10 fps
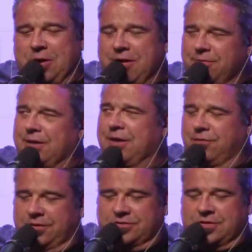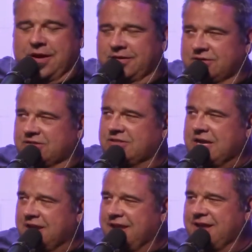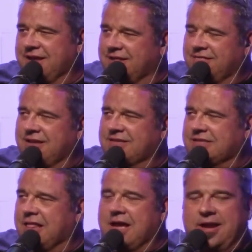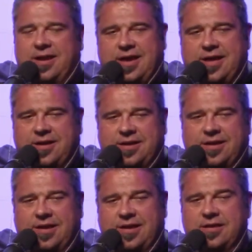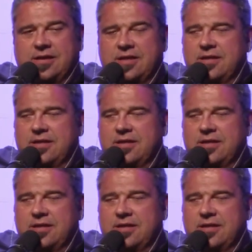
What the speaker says: probably over there trying to study and get things lined out, and